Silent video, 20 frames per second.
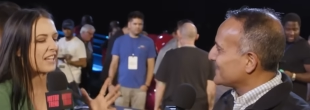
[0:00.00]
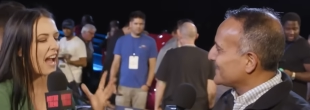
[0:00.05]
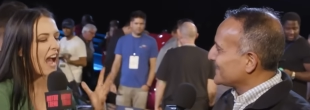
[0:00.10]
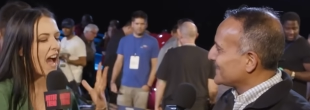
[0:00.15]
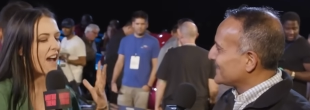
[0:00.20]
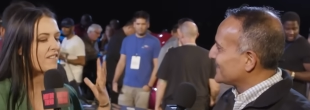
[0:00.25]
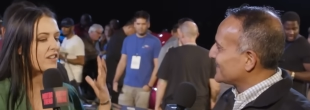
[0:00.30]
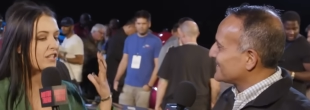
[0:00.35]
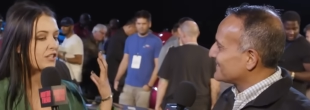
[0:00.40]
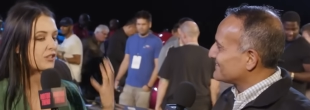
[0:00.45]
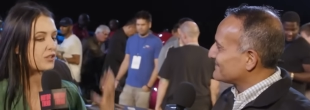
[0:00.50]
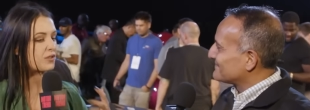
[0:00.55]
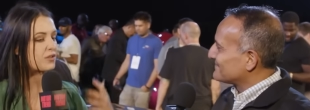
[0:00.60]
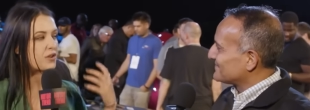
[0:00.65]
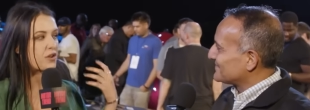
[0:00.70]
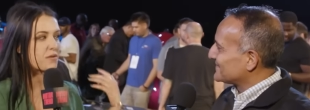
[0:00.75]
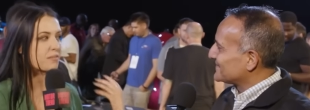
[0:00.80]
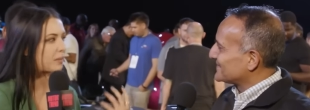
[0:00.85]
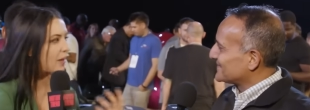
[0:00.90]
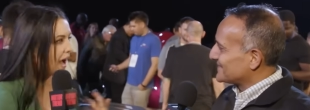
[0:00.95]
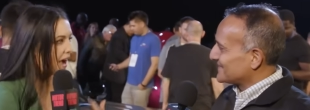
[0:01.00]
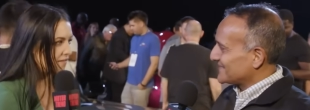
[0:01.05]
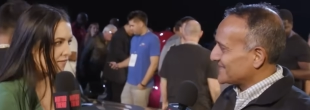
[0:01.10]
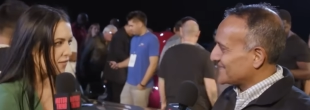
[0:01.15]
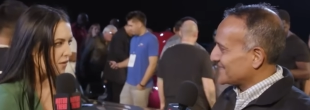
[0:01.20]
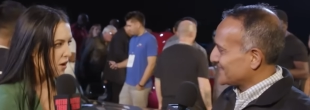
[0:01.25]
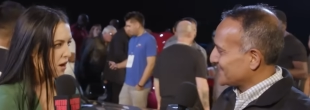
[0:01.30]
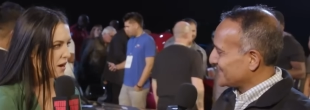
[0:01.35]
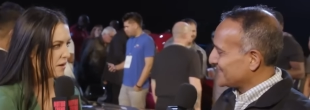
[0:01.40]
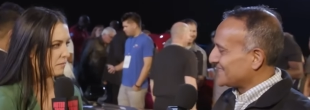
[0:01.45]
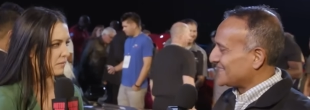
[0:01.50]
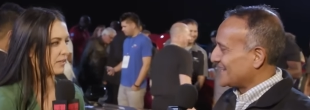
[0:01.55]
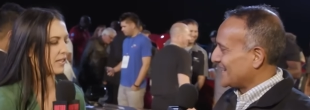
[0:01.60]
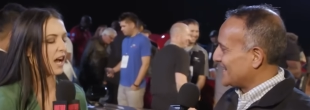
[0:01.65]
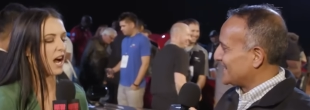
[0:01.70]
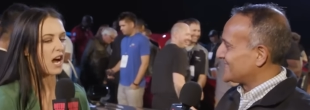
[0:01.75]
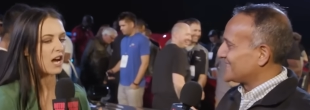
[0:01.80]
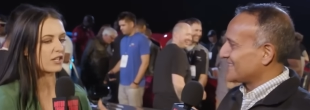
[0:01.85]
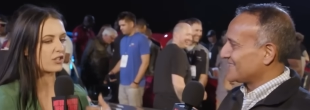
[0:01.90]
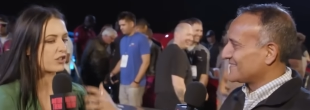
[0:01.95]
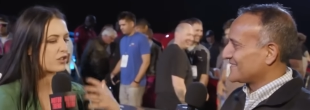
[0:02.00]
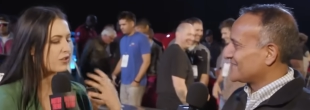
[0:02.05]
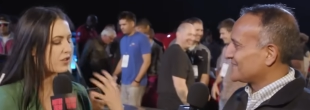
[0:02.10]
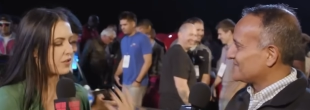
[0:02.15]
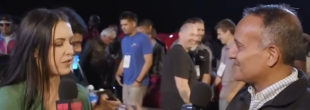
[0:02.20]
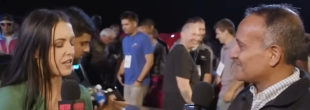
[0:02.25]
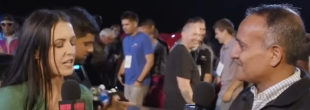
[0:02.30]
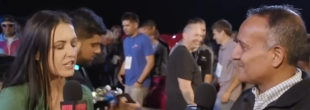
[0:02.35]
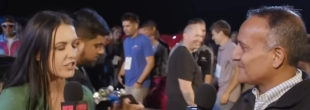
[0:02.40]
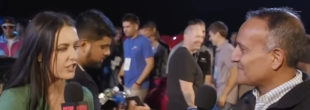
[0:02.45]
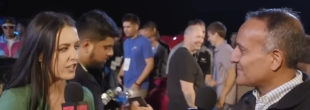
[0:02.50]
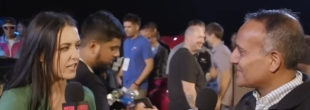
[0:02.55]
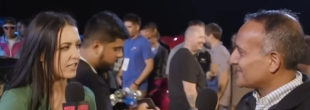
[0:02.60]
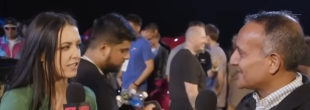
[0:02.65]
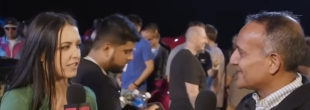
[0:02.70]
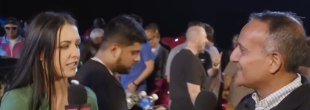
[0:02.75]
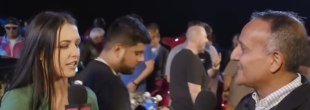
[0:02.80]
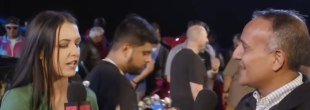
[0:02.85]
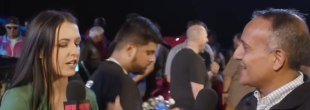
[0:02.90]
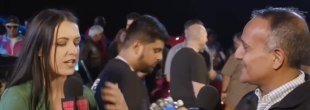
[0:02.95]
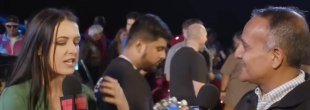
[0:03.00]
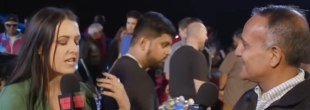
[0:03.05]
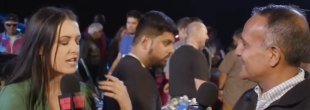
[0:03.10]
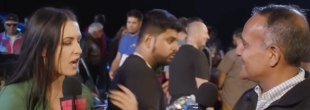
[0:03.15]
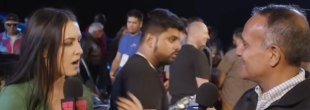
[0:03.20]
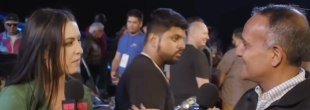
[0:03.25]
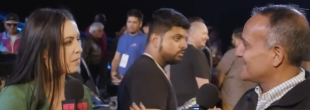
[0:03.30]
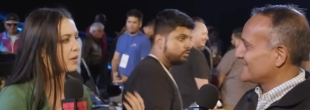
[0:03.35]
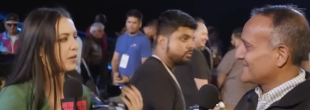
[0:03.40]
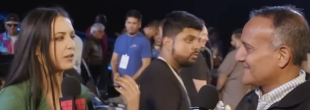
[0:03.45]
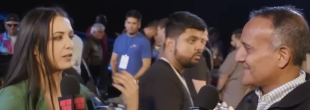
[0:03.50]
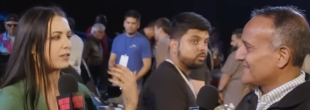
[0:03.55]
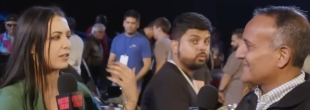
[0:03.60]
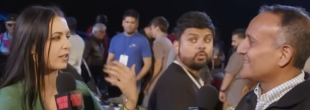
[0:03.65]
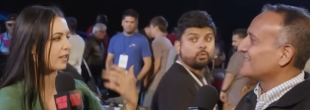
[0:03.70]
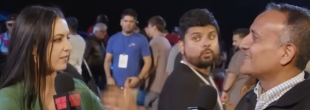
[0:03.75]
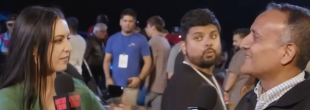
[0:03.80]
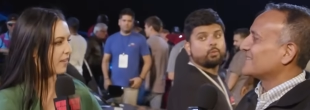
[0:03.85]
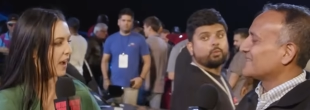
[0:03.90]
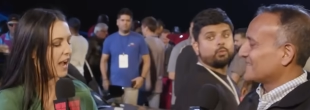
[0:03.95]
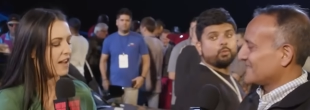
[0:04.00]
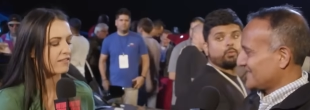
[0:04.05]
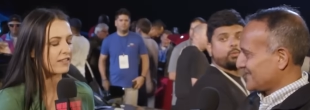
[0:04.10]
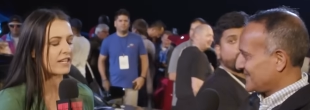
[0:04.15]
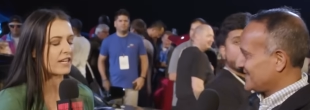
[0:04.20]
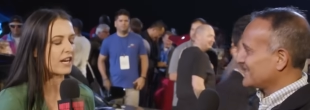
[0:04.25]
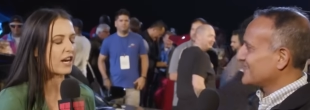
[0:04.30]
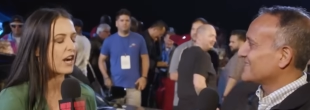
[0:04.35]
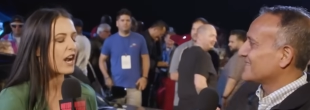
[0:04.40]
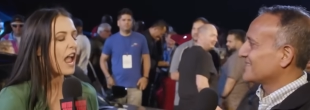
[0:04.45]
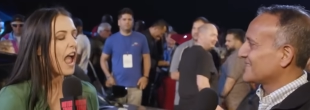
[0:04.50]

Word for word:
Speaker 1: having two new platforms, yes. uh, two new engines, the yes. EcoBoost and the 5-liter,